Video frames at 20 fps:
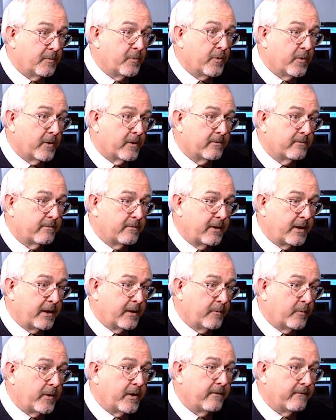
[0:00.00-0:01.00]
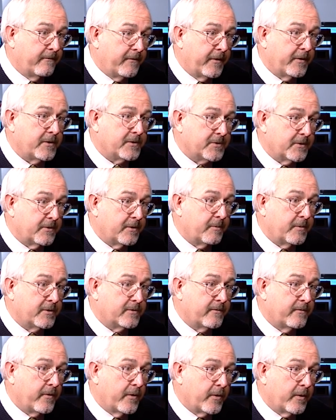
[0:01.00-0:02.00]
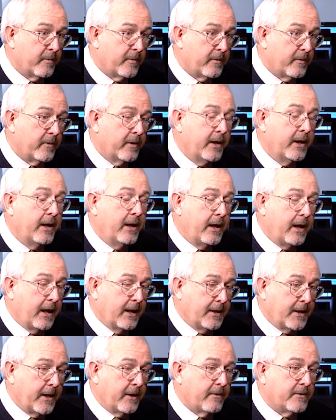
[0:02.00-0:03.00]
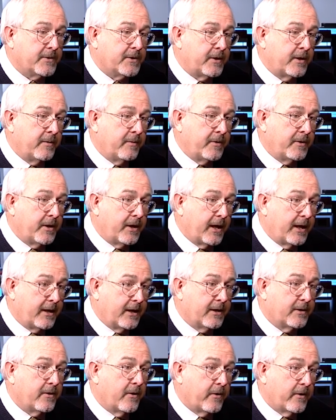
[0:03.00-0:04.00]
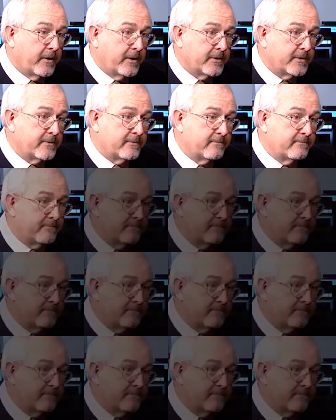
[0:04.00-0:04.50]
more, and we can focus on the most vulnerable and the areas of the community that got hit hardest.